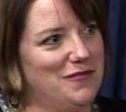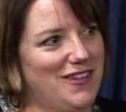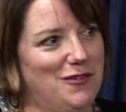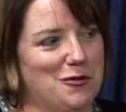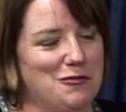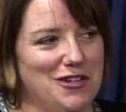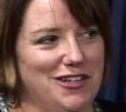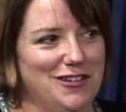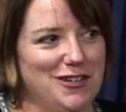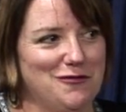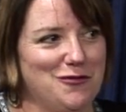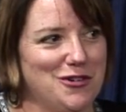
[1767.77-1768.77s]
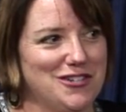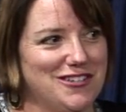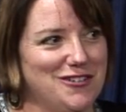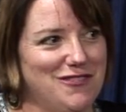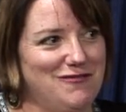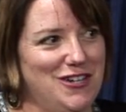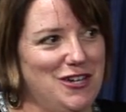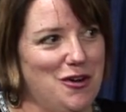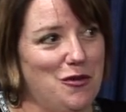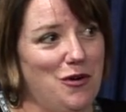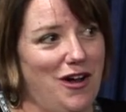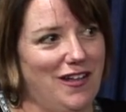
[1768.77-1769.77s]
we're really looking forward to the
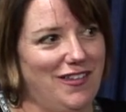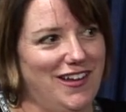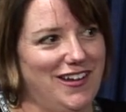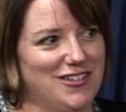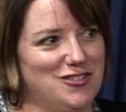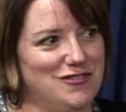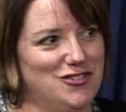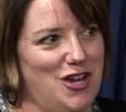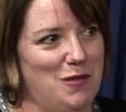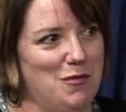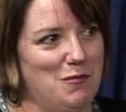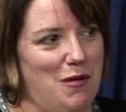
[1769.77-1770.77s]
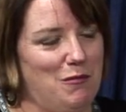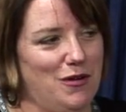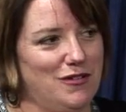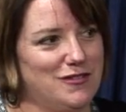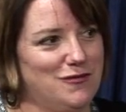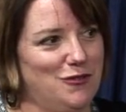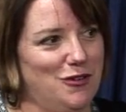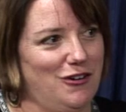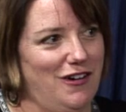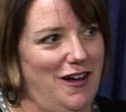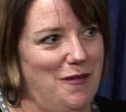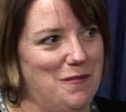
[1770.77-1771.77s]
video highlighting chamber members
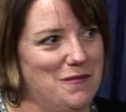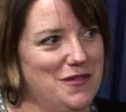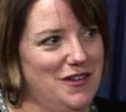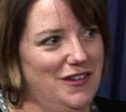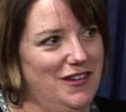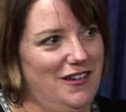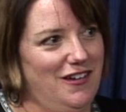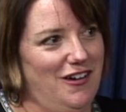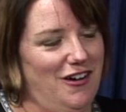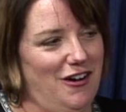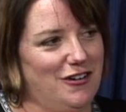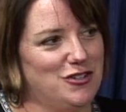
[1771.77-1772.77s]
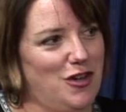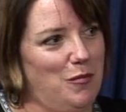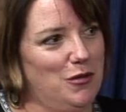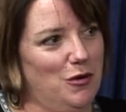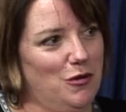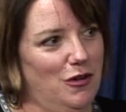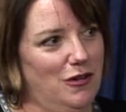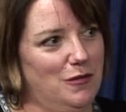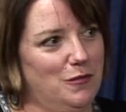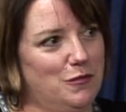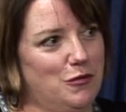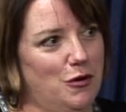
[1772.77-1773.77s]
for our Shop
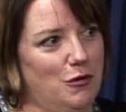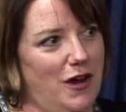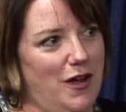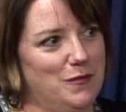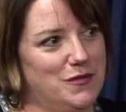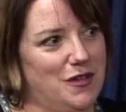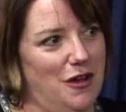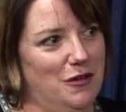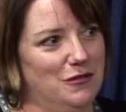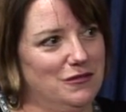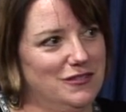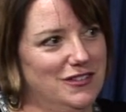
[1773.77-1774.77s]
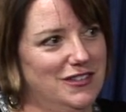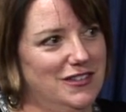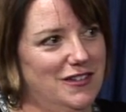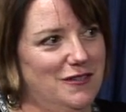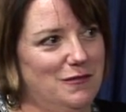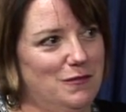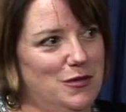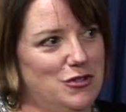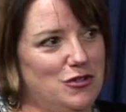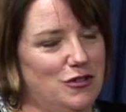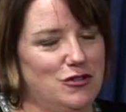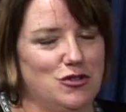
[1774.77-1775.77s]
Local program. So be
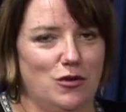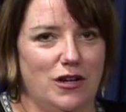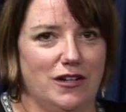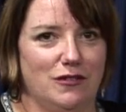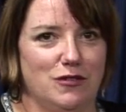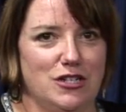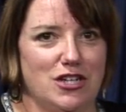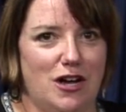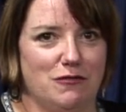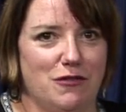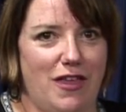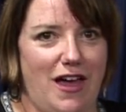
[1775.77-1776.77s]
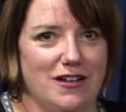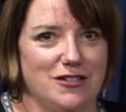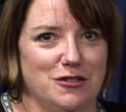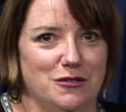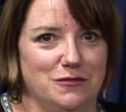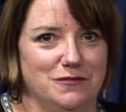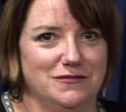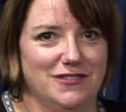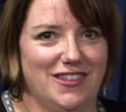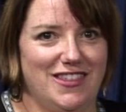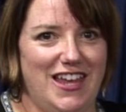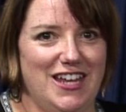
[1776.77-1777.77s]
sure to join and reach out for that too.
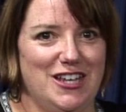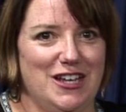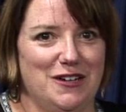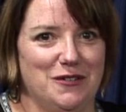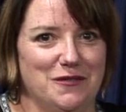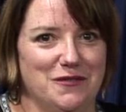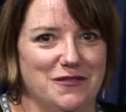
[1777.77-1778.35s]
Thank you.